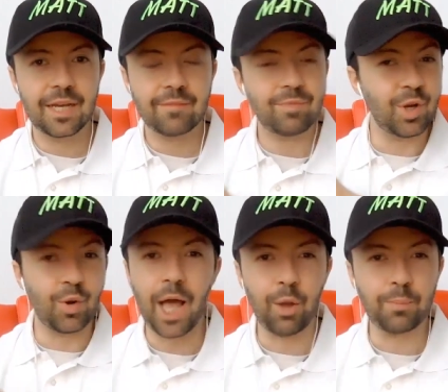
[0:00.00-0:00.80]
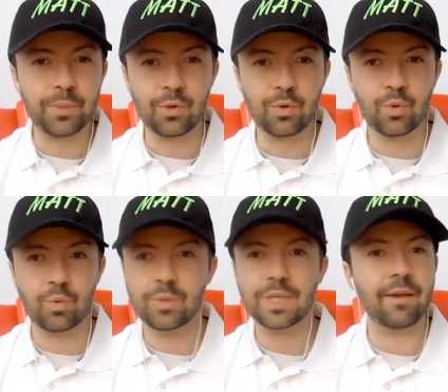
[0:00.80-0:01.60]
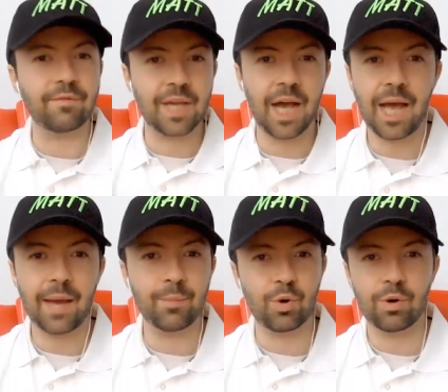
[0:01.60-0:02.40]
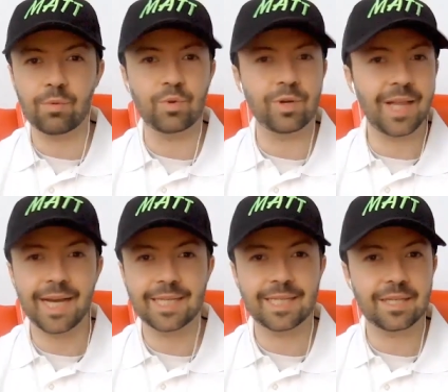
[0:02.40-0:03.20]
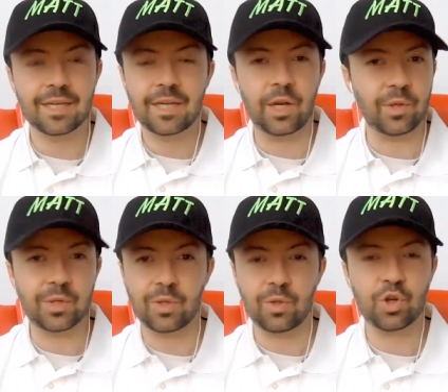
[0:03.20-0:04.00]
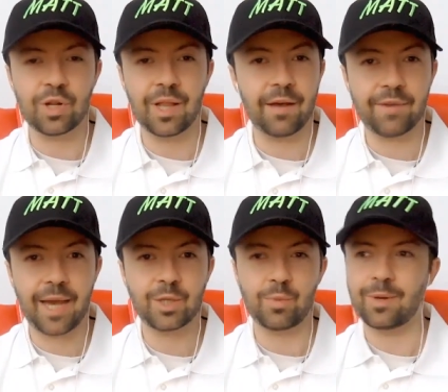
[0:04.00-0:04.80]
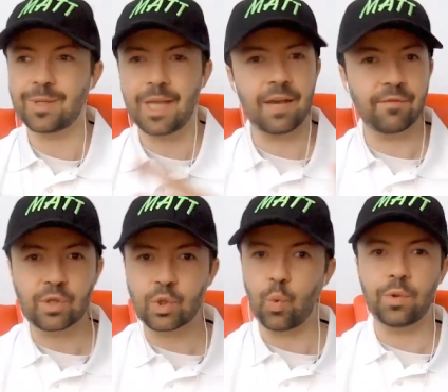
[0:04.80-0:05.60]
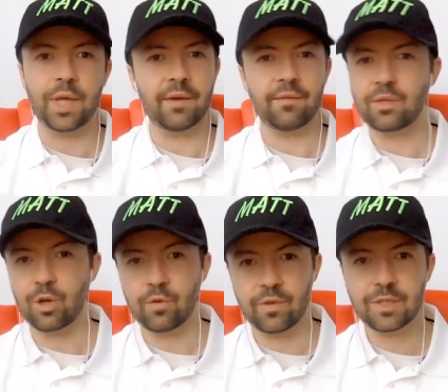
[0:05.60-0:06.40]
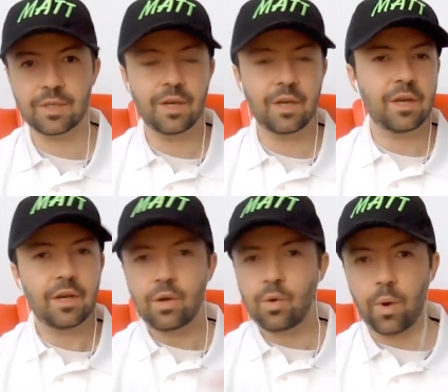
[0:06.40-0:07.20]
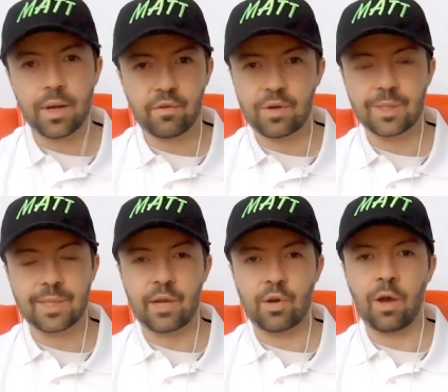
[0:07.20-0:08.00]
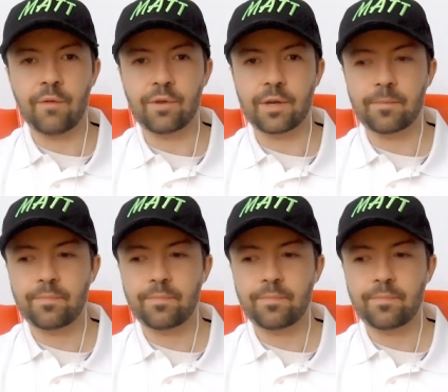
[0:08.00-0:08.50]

you know, help you save time or realize, you know, the solution a lot faster because they have a tool, they have a service, whatever it is that you're offering.